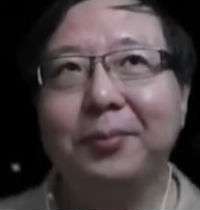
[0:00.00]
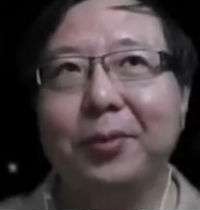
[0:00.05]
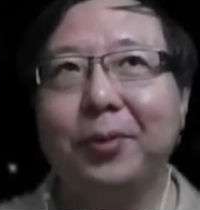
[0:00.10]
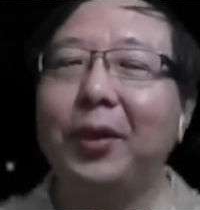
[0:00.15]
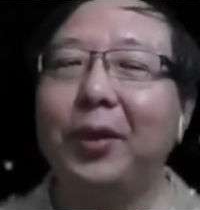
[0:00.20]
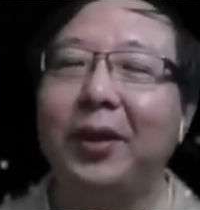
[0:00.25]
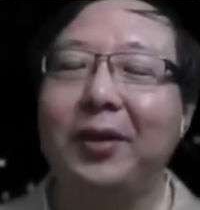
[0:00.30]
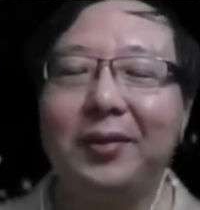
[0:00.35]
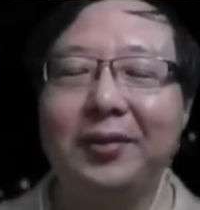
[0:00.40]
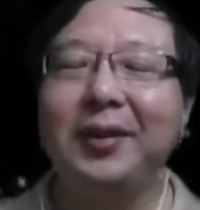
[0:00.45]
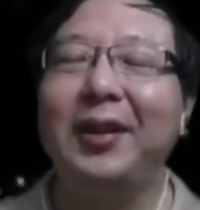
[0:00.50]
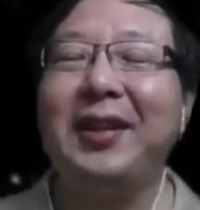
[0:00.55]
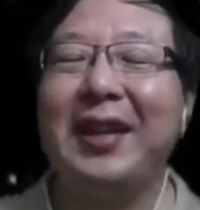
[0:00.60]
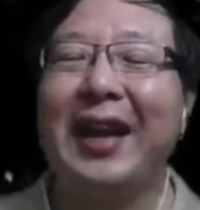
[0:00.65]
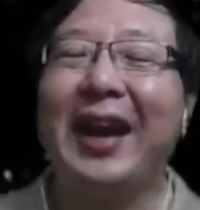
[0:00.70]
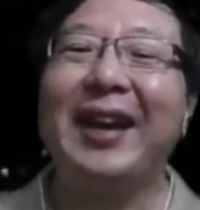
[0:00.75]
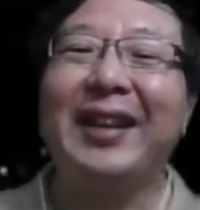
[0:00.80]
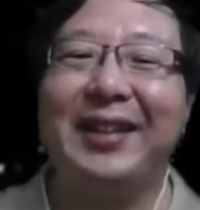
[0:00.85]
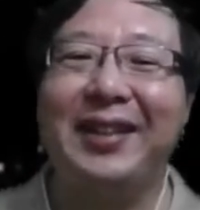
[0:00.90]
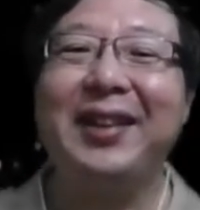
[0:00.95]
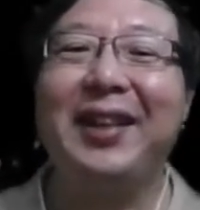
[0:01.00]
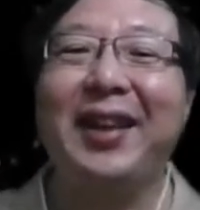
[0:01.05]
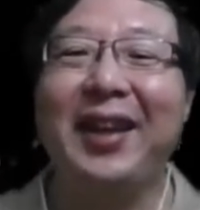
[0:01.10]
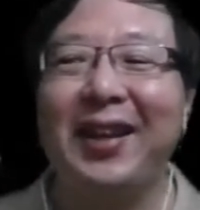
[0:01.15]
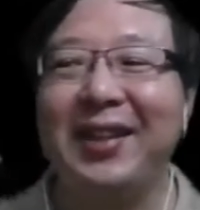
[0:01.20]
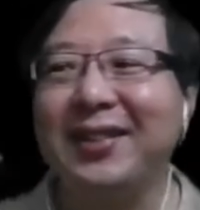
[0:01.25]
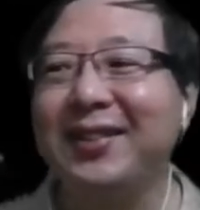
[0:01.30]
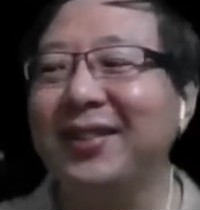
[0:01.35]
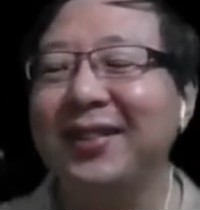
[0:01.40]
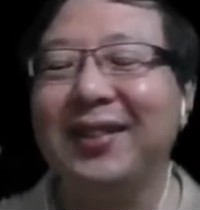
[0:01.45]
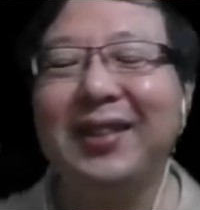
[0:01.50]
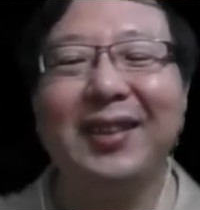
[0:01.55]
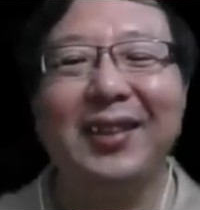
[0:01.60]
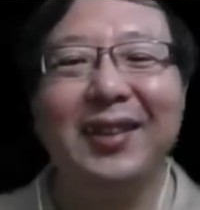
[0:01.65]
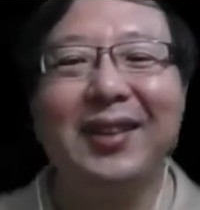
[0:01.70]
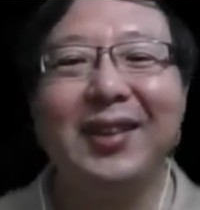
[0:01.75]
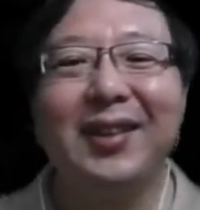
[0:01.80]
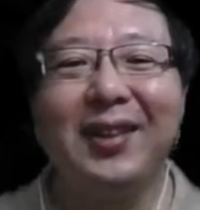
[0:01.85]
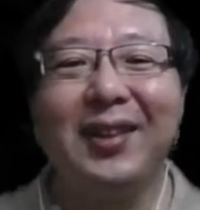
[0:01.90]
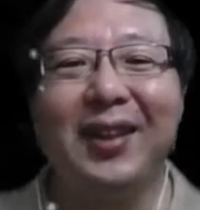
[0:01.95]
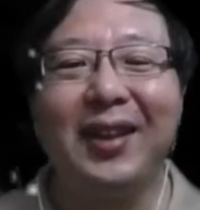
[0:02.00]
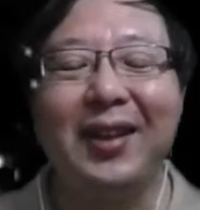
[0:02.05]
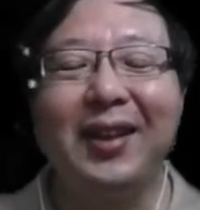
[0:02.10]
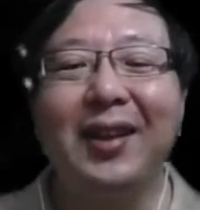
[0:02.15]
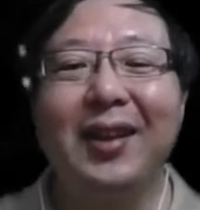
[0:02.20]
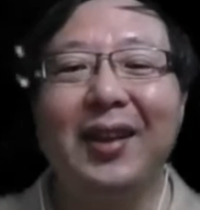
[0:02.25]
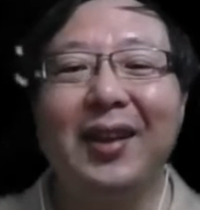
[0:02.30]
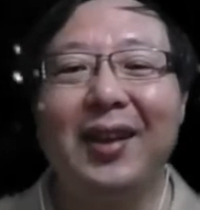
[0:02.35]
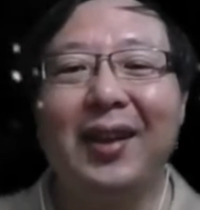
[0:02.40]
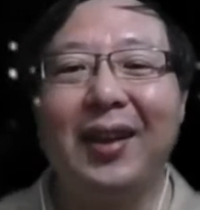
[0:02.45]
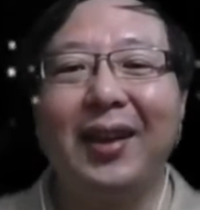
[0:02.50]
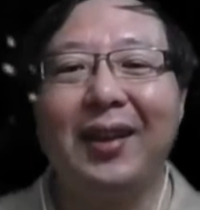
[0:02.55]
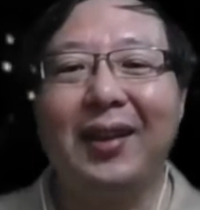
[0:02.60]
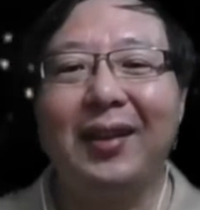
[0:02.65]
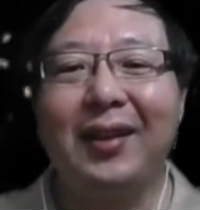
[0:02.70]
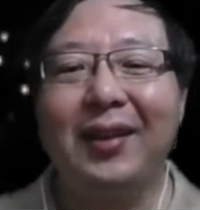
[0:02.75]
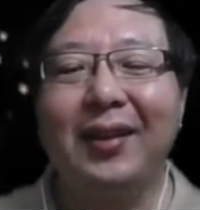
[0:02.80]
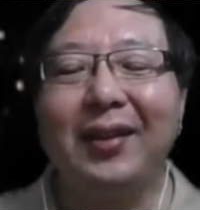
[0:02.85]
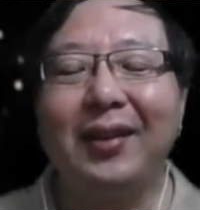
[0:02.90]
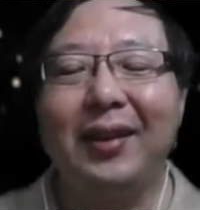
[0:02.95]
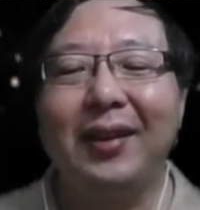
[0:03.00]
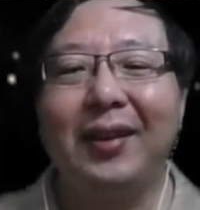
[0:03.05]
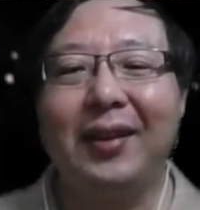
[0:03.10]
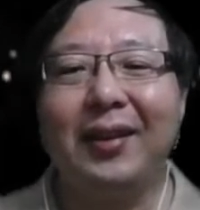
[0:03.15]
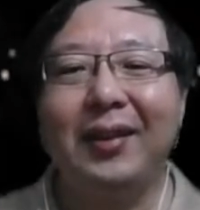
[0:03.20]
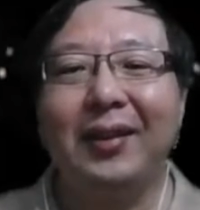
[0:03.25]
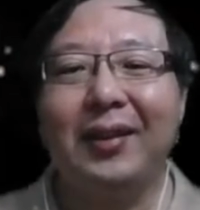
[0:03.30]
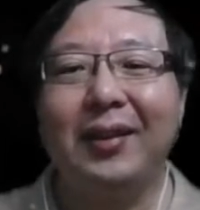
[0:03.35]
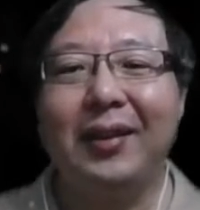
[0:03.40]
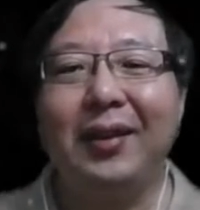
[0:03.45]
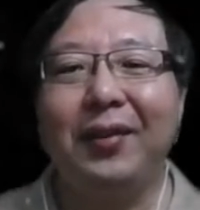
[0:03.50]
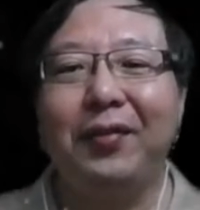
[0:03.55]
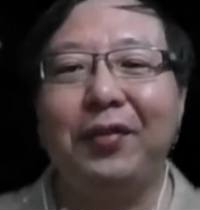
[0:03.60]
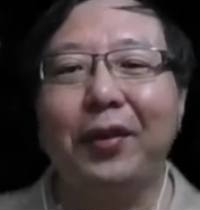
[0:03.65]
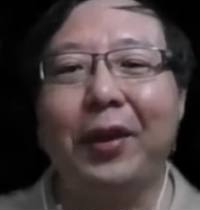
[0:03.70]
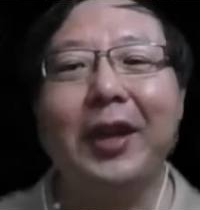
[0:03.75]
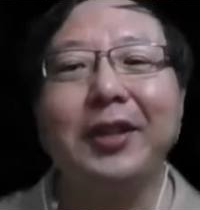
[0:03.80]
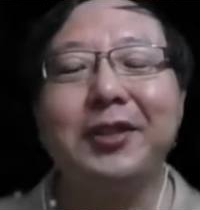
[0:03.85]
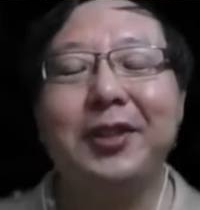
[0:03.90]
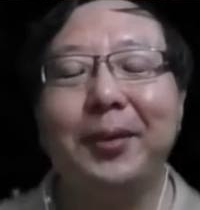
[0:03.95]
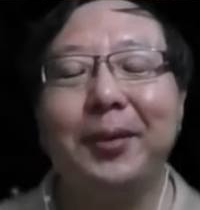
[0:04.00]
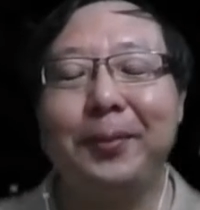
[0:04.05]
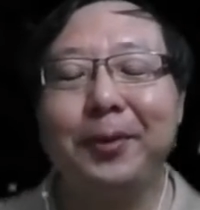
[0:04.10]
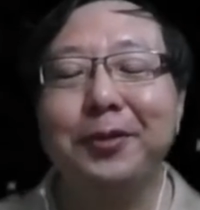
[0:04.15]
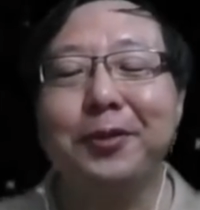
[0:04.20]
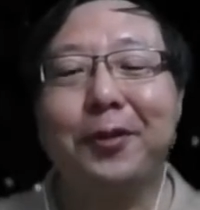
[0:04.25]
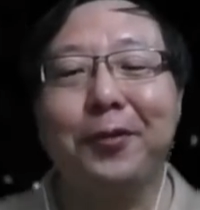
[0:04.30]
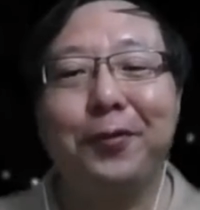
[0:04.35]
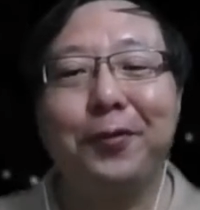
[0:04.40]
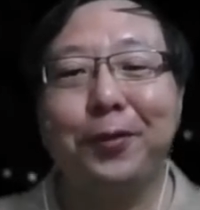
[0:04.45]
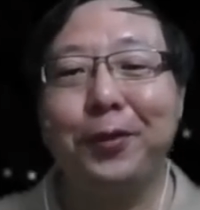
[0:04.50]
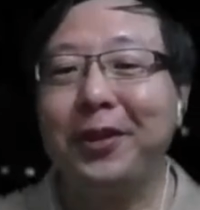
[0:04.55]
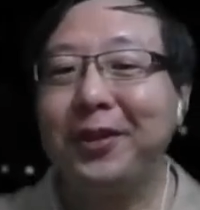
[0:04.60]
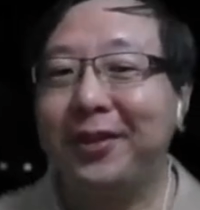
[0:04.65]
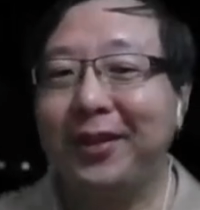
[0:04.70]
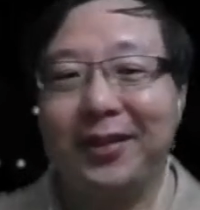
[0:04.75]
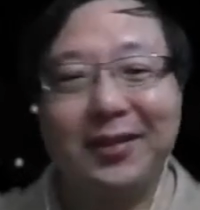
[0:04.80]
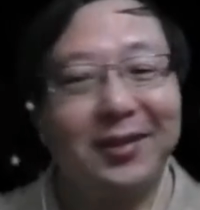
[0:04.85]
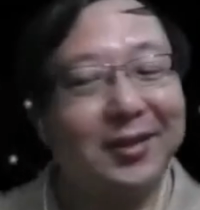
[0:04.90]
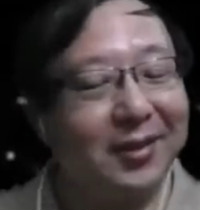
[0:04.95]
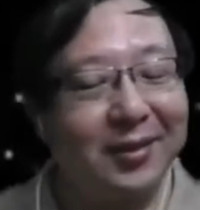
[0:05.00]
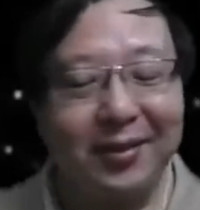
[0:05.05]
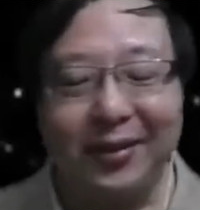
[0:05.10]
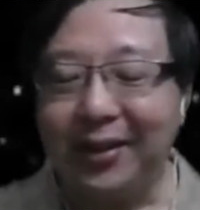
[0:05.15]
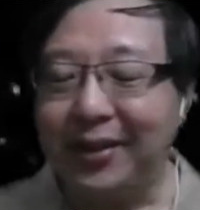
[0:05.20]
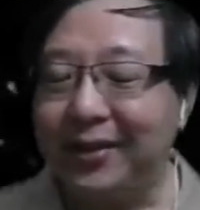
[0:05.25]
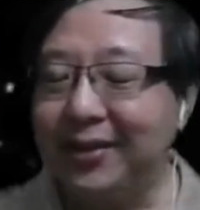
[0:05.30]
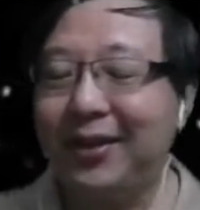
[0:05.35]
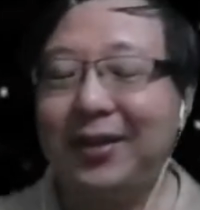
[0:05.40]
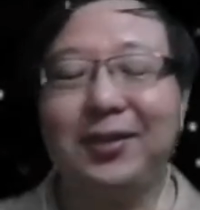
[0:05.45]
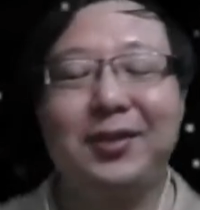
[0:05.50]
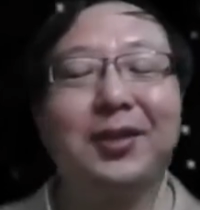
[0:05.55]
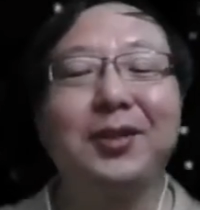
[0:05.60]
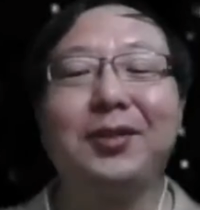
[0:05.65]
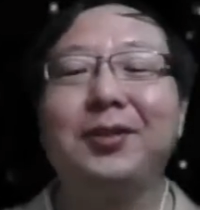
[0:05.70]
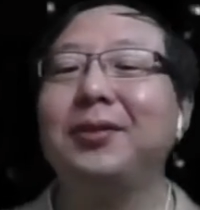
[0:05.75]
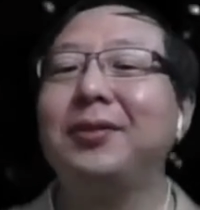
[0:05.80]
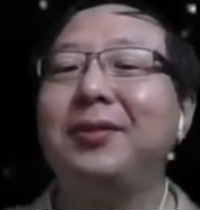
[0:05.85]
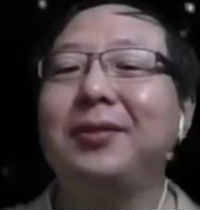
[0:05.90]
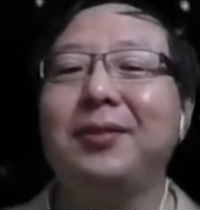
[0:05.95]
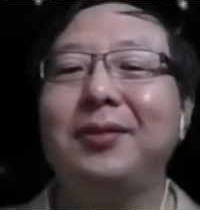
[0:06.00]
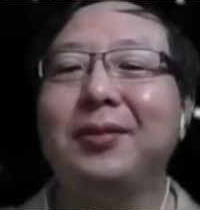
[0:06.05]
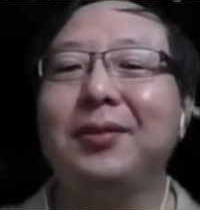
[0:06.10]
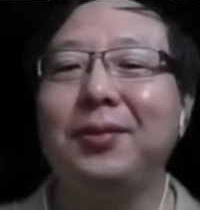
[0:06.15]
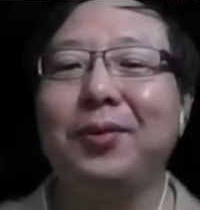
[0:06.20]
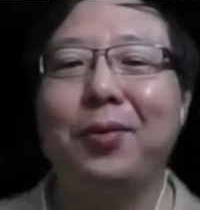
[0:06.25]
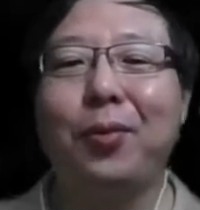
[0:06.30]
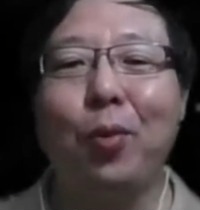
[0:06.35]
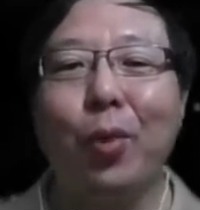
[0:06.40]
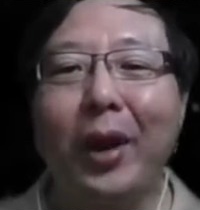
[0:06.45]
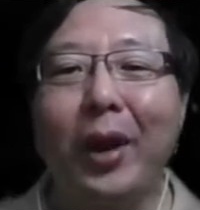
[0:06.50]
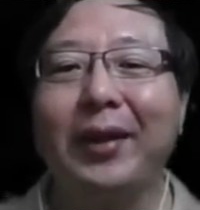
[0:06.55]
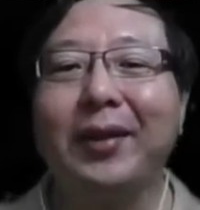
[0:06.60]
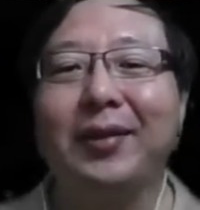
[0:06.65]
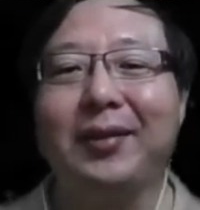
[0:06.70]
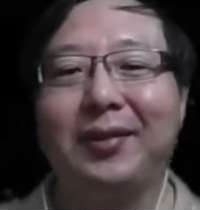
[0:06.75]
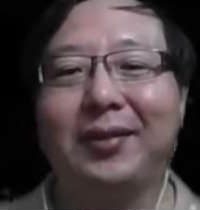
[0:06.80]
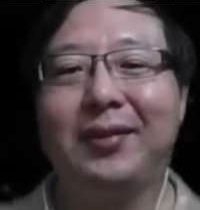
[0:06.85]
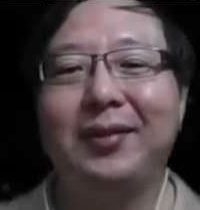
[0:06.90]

Well, in the ideal case, okay? And if your hash table is not full, it takes just one.